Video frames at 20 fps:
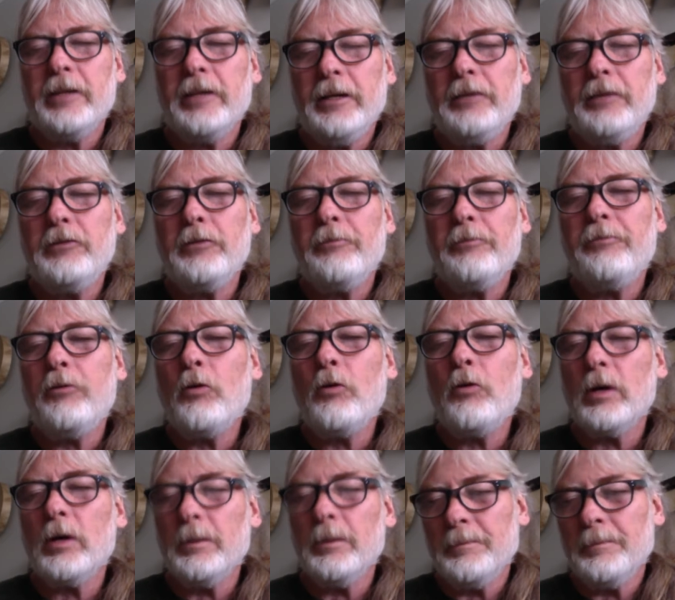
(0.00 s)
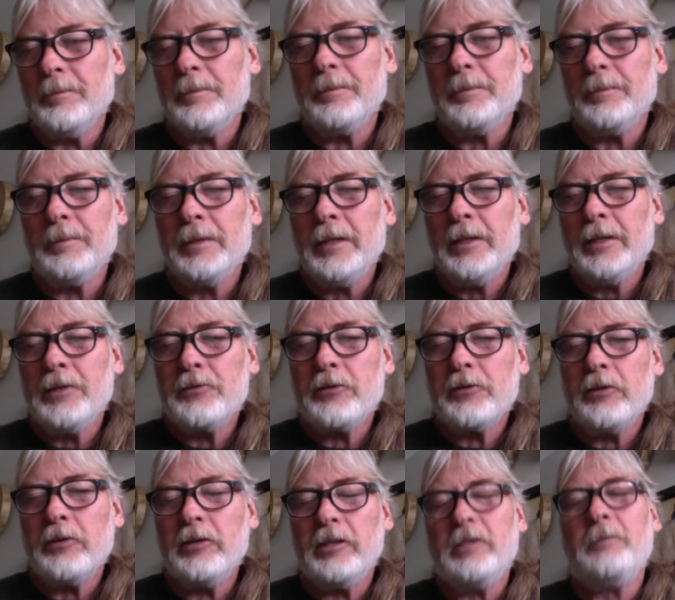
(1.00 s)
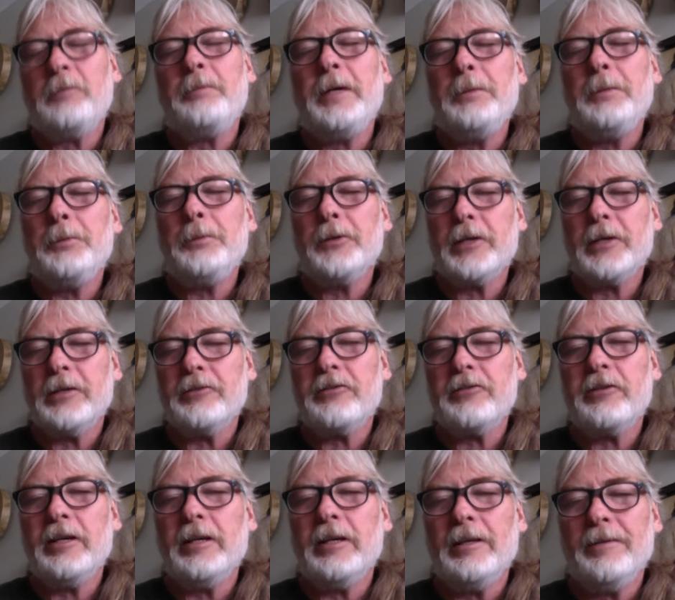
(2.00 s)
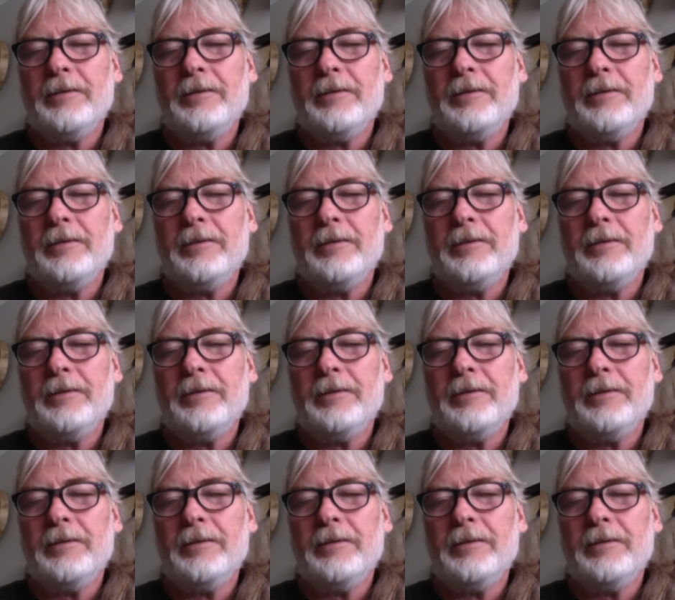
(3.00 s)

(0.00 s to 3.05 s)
into form so that the people can see.